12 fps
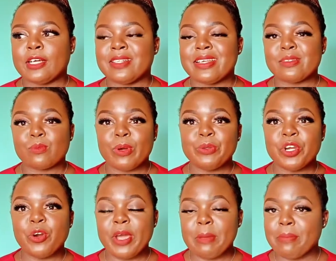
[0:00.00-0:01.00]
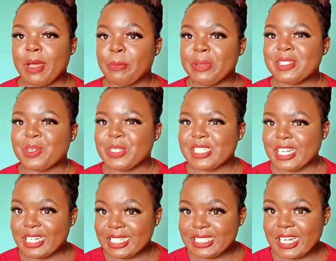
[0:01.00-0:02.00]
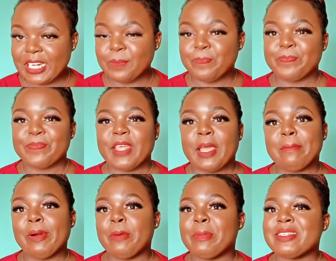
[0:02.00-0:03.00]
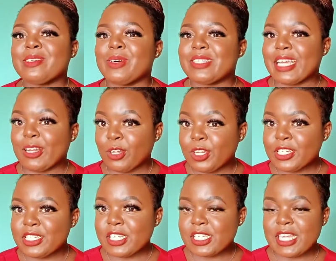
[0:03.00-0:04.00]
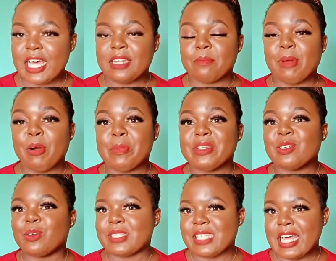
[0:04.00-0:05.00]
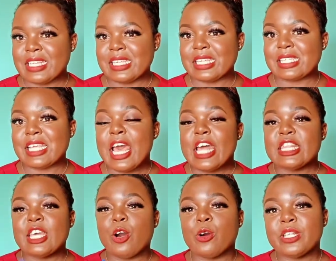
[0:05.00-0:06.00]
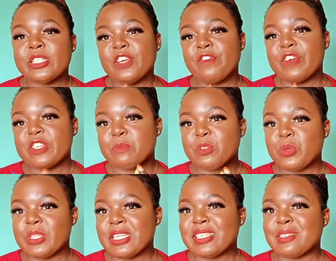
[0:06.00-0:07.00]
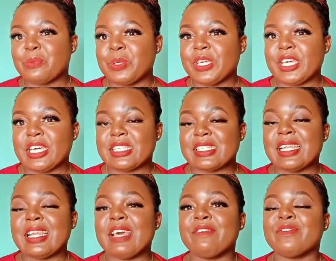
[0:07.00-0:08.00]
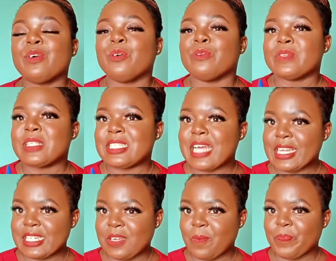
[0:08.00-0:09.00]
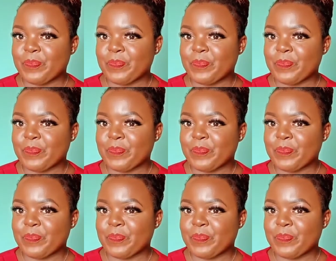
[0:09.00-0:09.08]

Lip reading: there's what we call a biomedical technician, a biomedical technologist, and a biomedical sciences. The difference between these three is the level of study.